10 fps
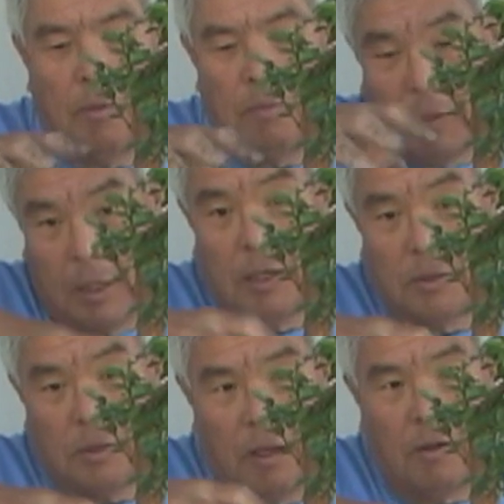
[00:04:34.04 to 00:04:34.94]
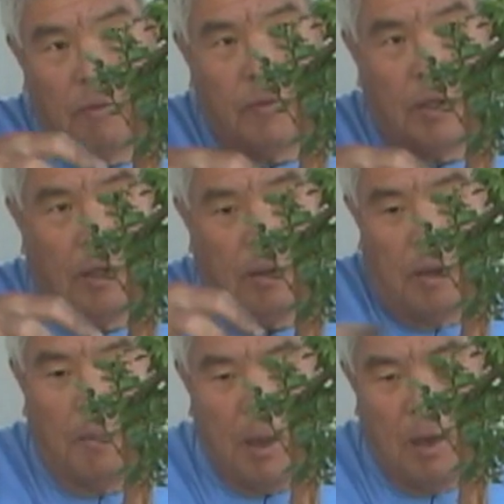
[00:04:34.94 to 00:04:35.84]
because of the
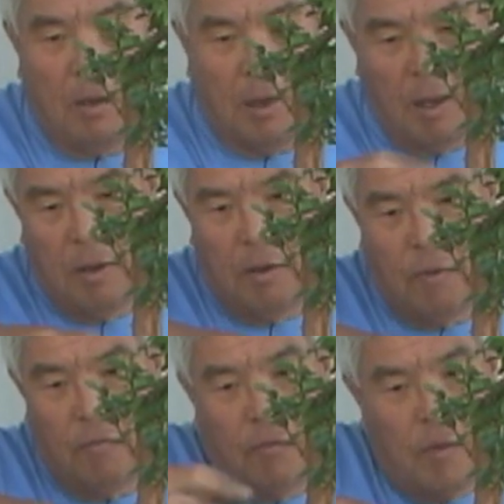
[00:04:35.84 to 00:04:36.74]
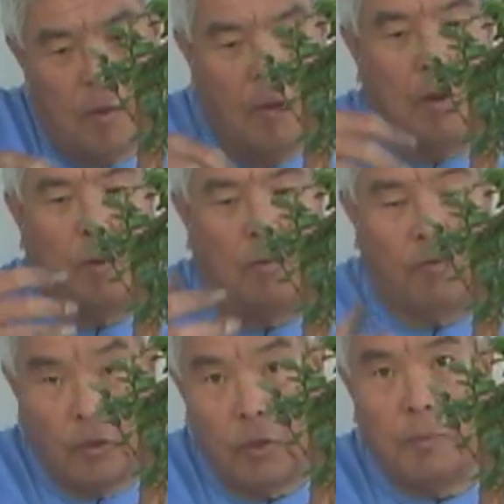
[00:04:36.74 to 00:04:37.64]
amount of
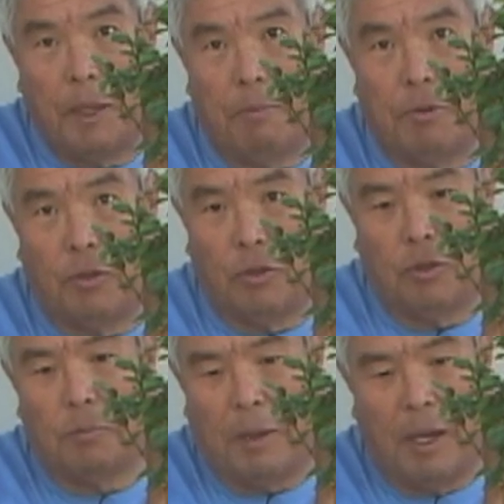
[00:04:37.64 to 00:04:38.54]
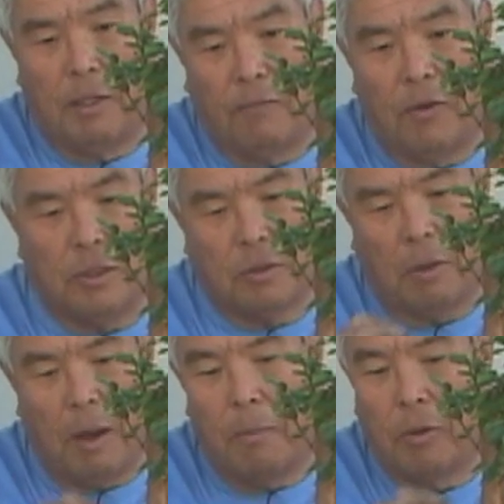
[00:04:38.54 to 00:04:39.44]
food being produced by the foliage. So
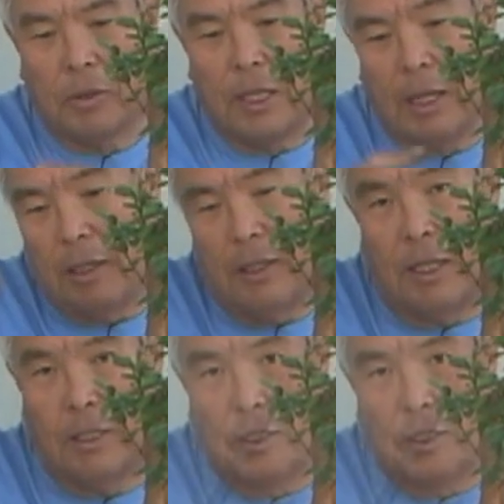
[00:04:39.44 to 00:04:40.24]
I'll most likely let